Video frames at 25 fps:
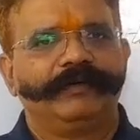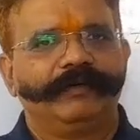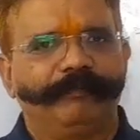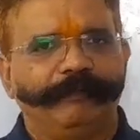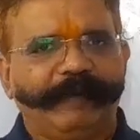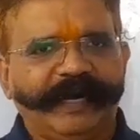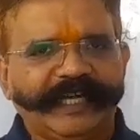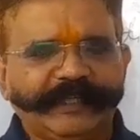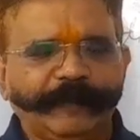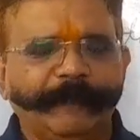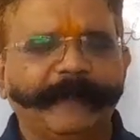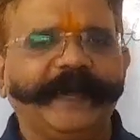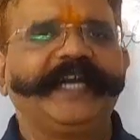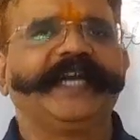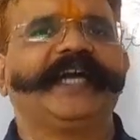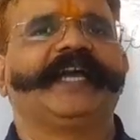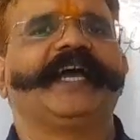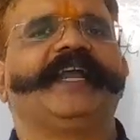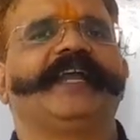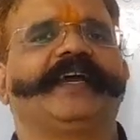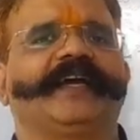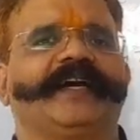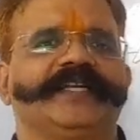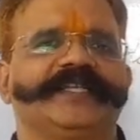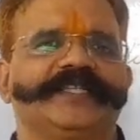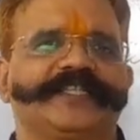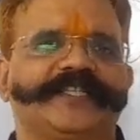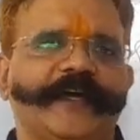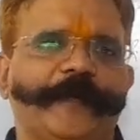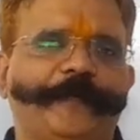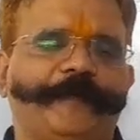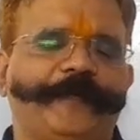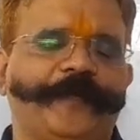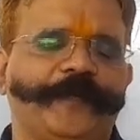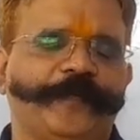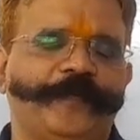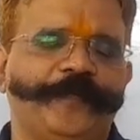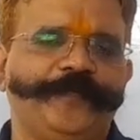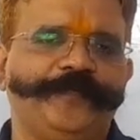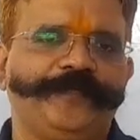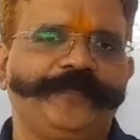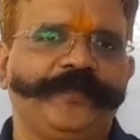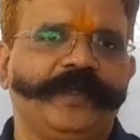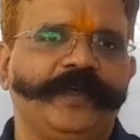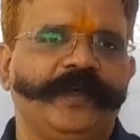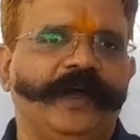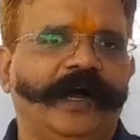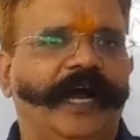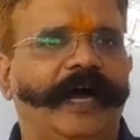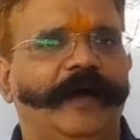mathematical concept
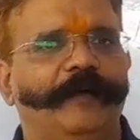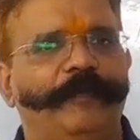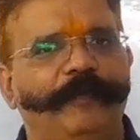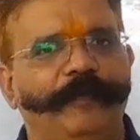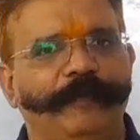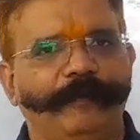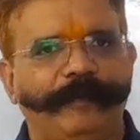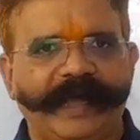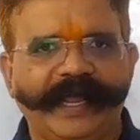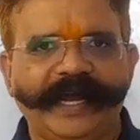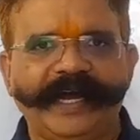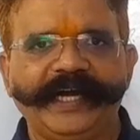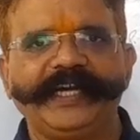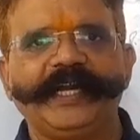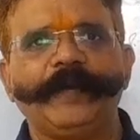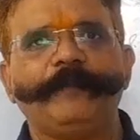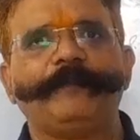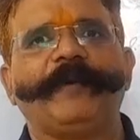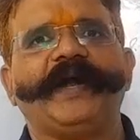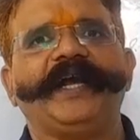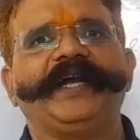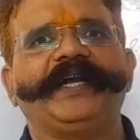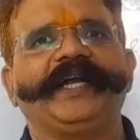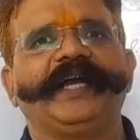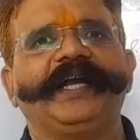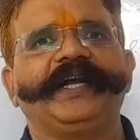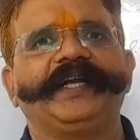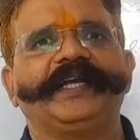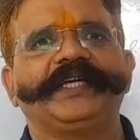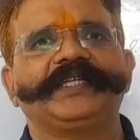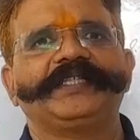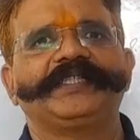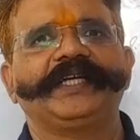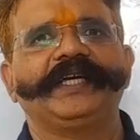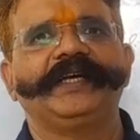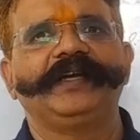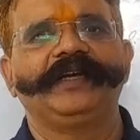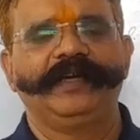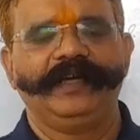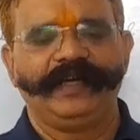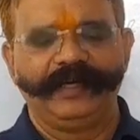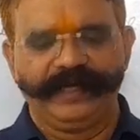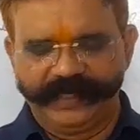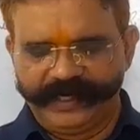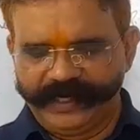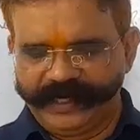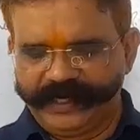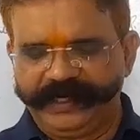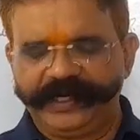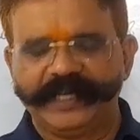of magnetic particle testing,
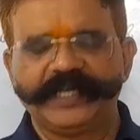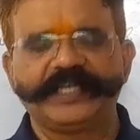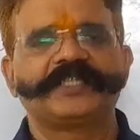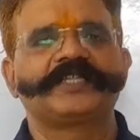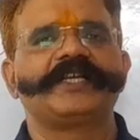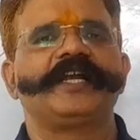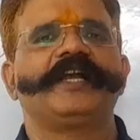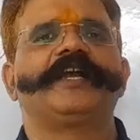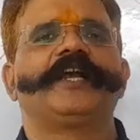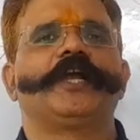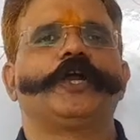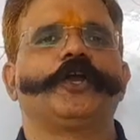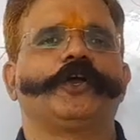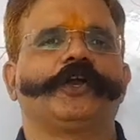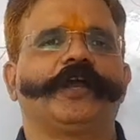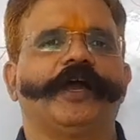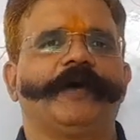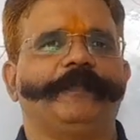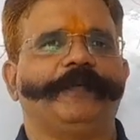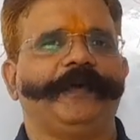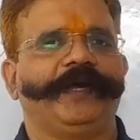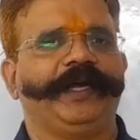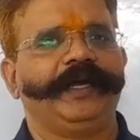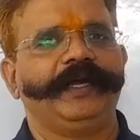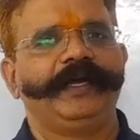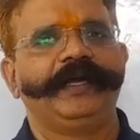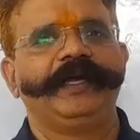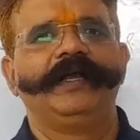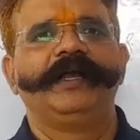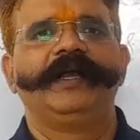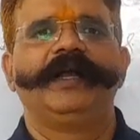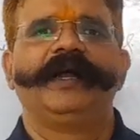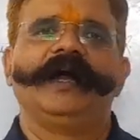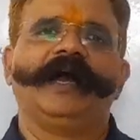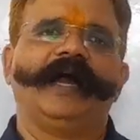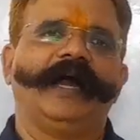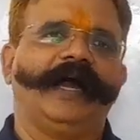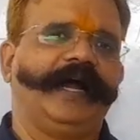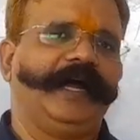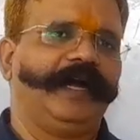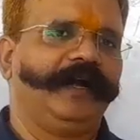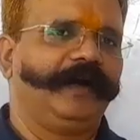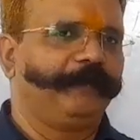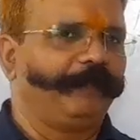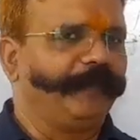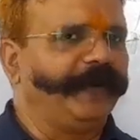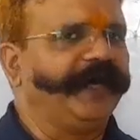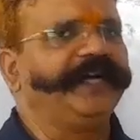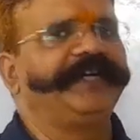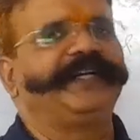industrial radiography
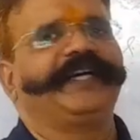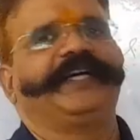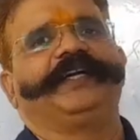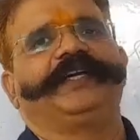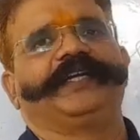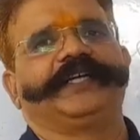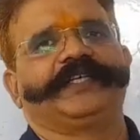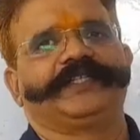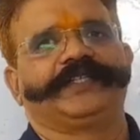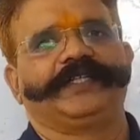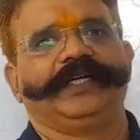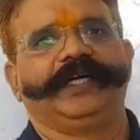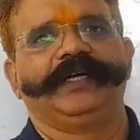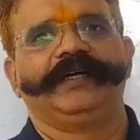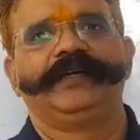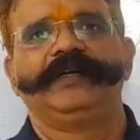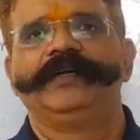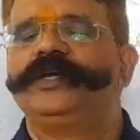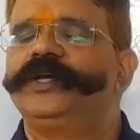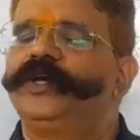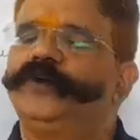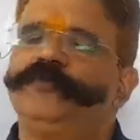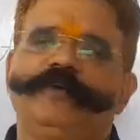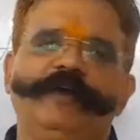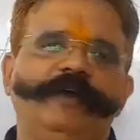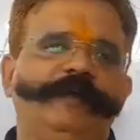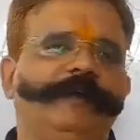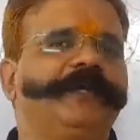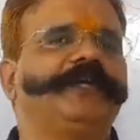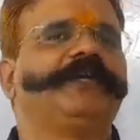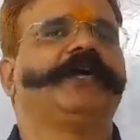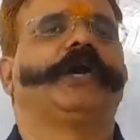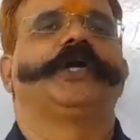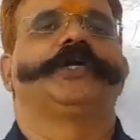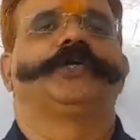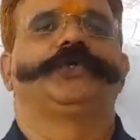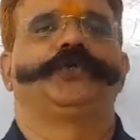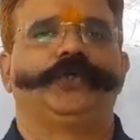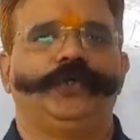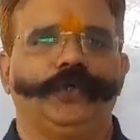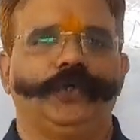and penitent testing will be taught to